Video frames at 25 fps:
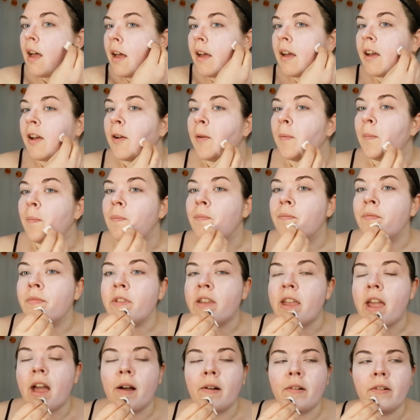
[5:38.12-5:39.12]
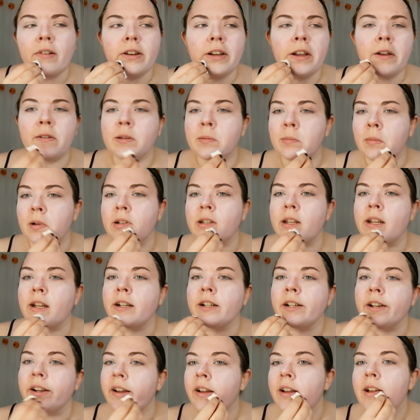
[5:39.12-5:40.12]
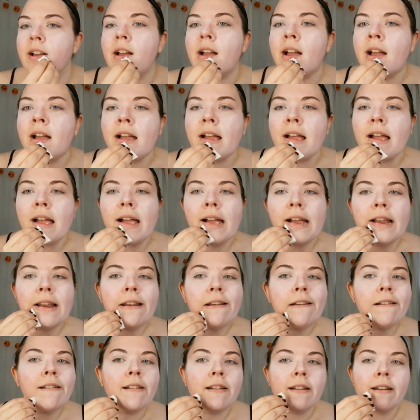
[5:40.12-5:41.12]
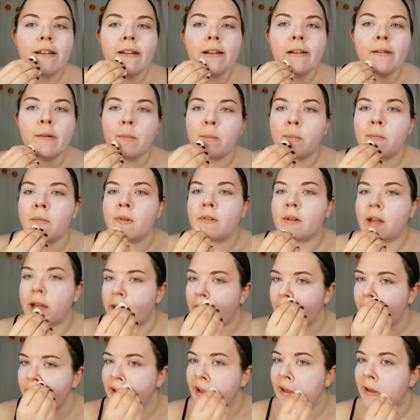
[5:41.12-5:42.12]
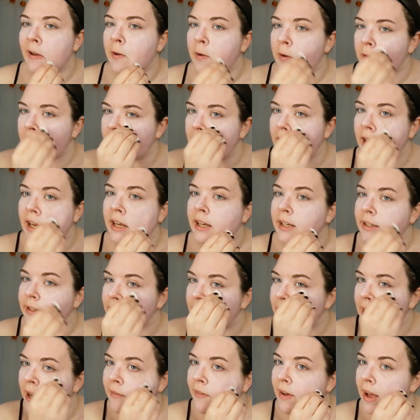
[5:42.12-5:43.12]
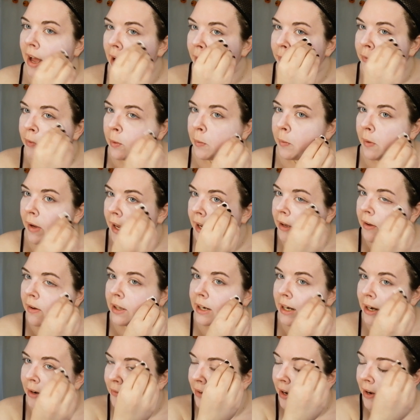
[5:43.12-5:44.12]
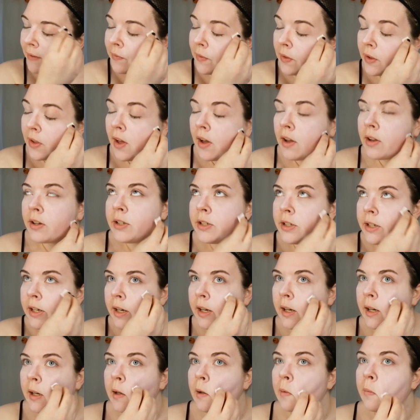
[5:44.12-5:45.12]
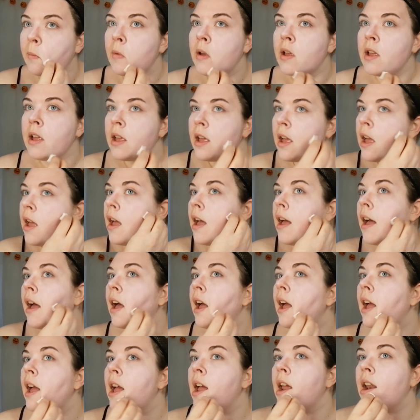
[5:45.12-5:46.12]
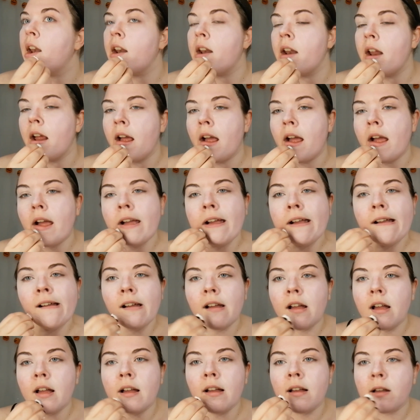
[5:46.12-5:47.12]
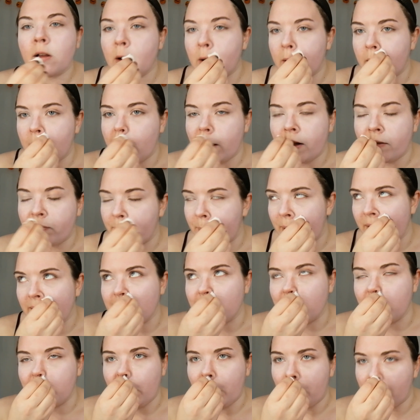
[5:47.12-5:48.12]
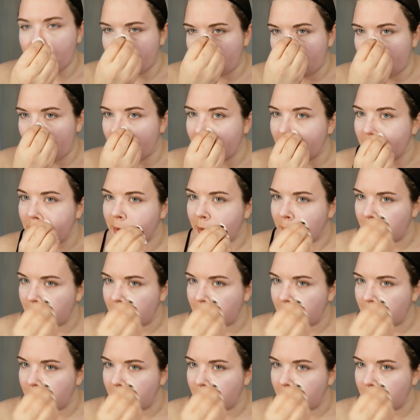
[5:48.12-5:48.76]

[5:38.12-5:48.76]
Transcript: yeah, I'm going to go as Morticia. And I never get organised, I never have the wig, I never have the costume, or I have bits and bobs, and